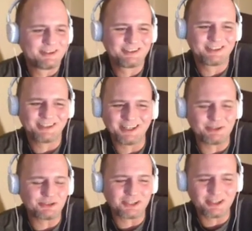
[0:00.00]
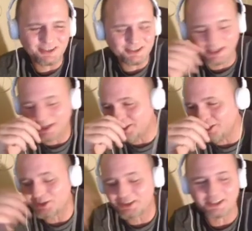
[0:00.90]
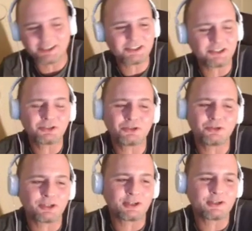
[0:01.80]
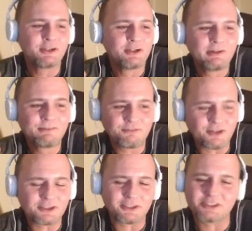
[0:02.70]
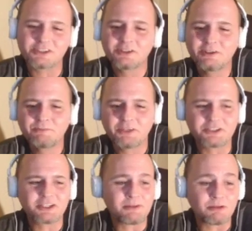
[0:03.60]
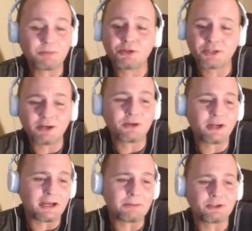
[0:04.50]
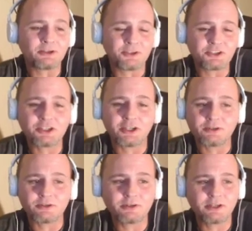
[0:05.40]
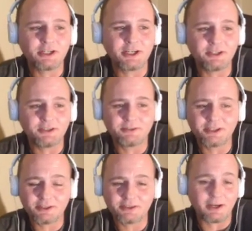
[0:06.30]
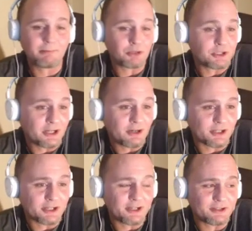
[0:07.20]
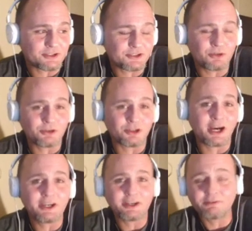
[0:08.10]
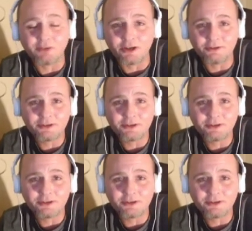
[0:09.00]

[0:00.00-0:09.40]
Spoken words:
And it was like, you know, it's still going on. Fuck this. It's time to put out what happened on the channel. And I put it out. Like, there's no lying involved.